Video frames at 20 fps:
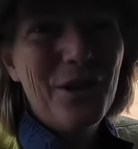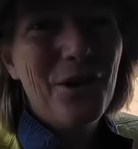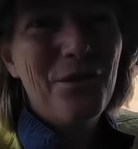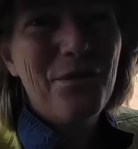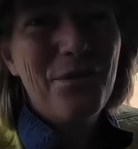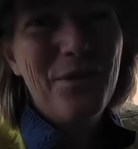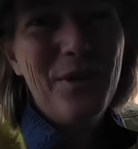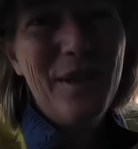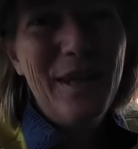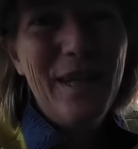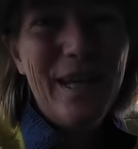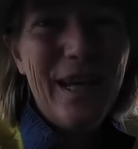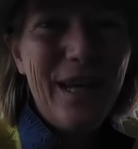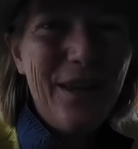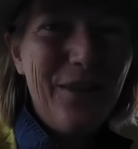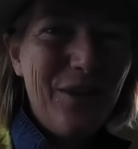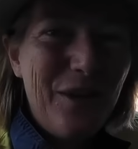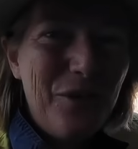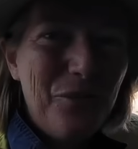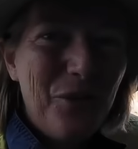of the
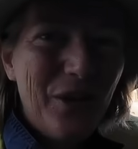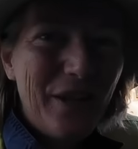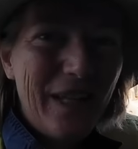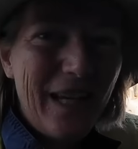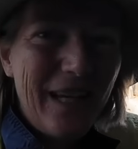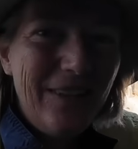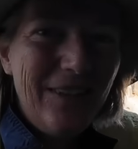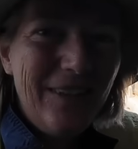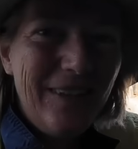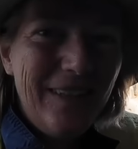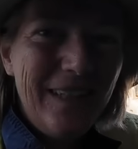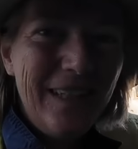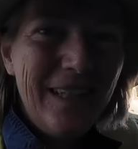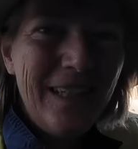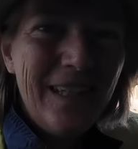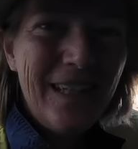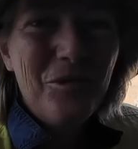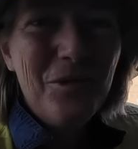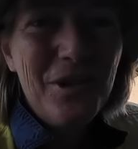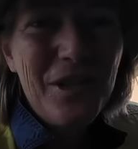
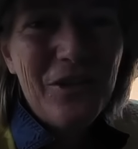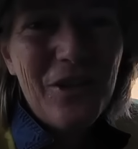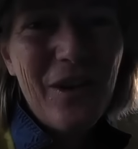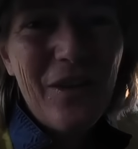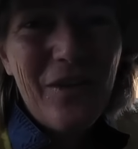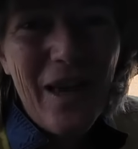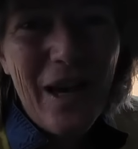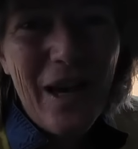AC180, which is